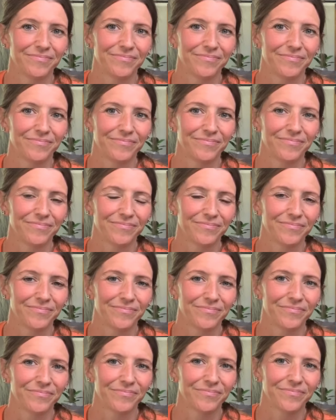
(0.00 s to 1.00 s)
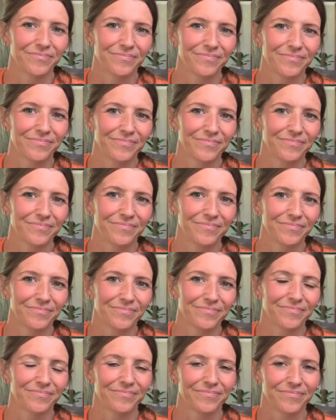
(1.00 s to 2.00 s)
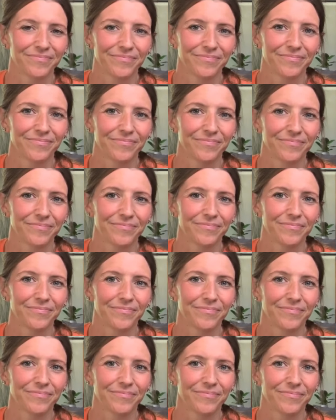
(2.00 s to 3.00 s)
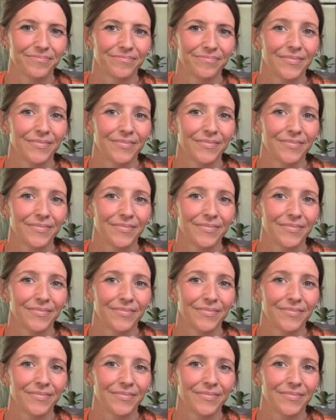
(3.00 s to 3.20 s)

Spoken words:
(silent)